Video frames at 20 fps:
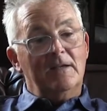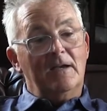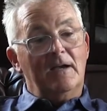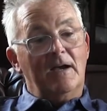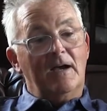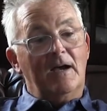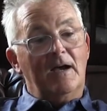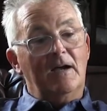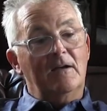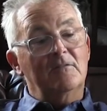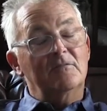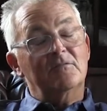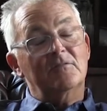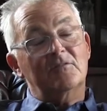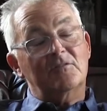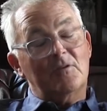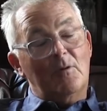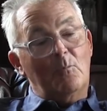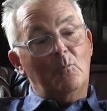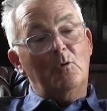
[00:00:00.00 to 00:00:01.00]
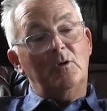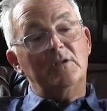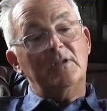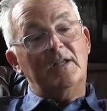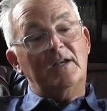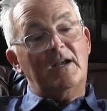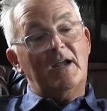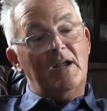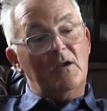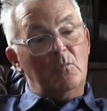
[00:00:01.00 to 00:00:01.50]
uh, someone
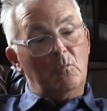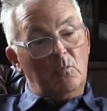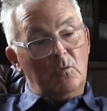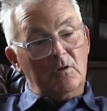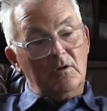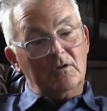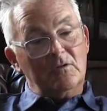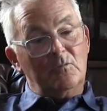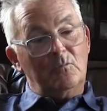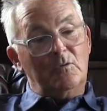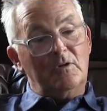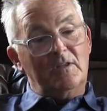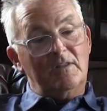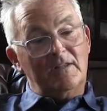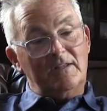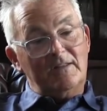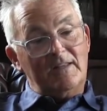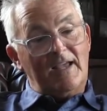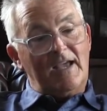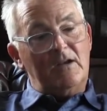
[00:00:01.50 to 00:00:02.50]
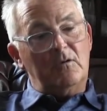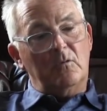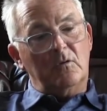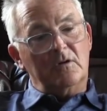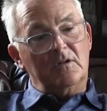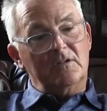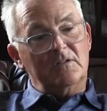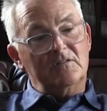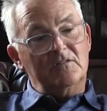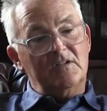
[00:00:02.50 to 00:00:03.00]
that I worked with at that
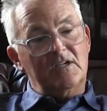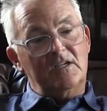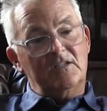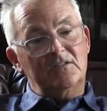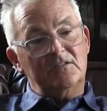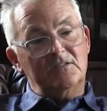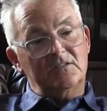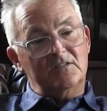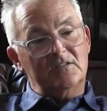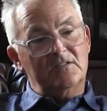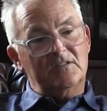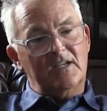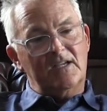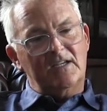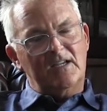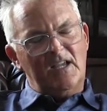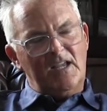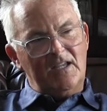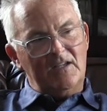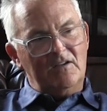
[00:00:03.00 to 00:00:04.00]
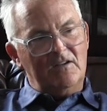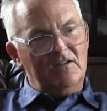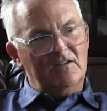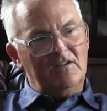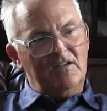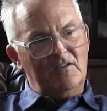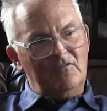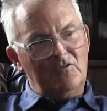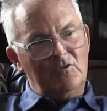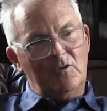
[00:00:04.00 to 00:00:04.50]
organization said, "Hey,
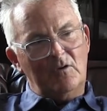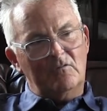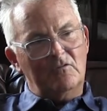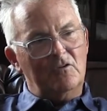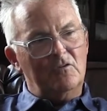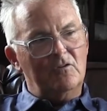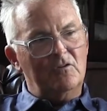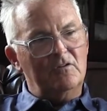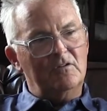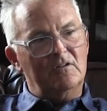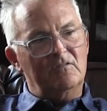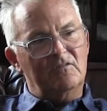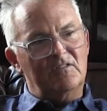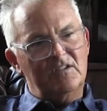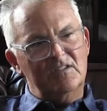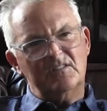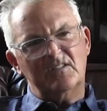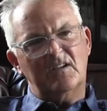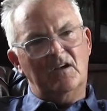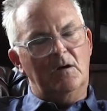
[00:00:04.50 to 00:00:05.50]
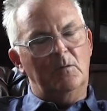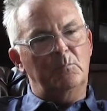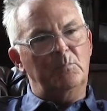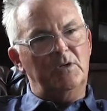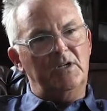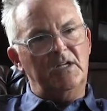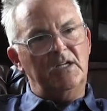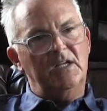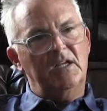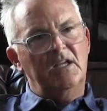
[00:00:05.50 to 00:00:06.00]
have you ever heard of this company?"
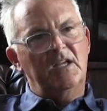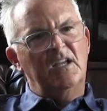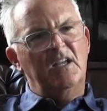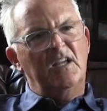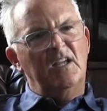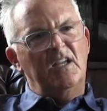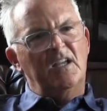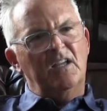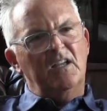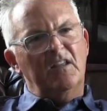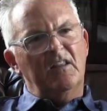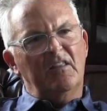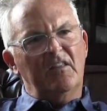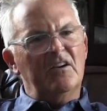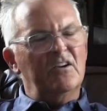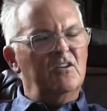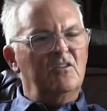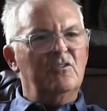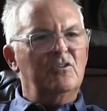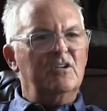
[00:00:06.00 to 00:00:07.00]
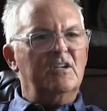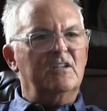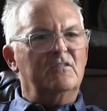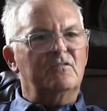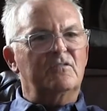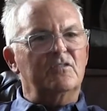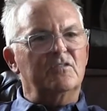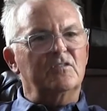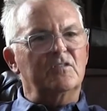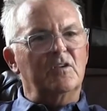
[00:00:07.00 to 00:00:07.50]
they're looking
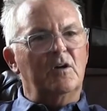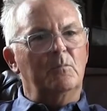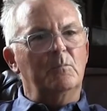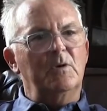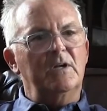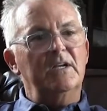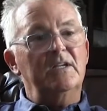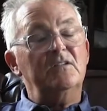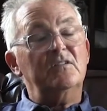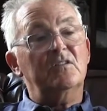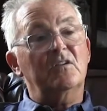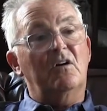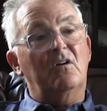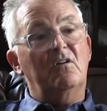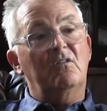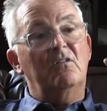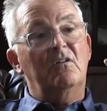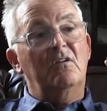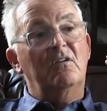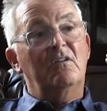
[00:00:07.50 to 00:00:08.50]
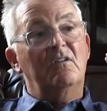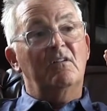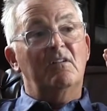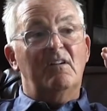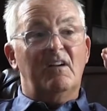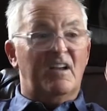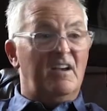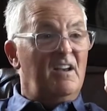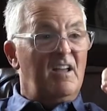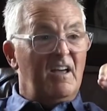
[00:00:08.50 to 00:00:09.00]
for somebody. So
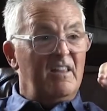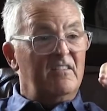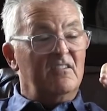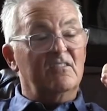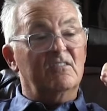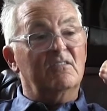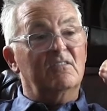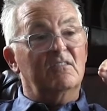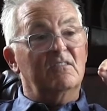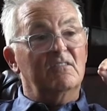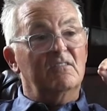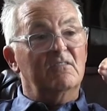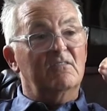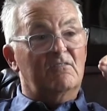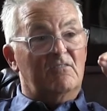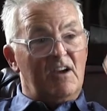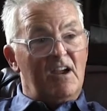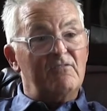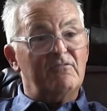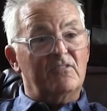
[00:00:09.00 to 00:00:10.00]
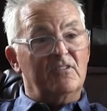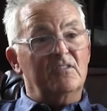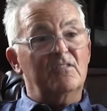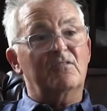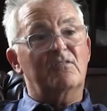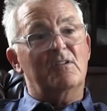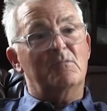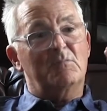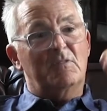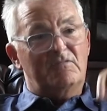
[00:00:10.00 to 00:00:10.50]
another reference
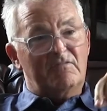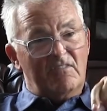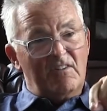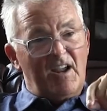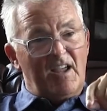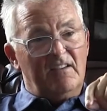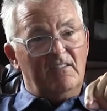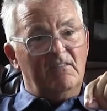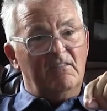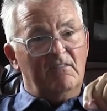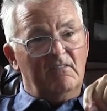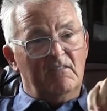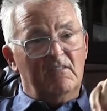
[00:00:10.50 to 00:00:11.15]
from a friend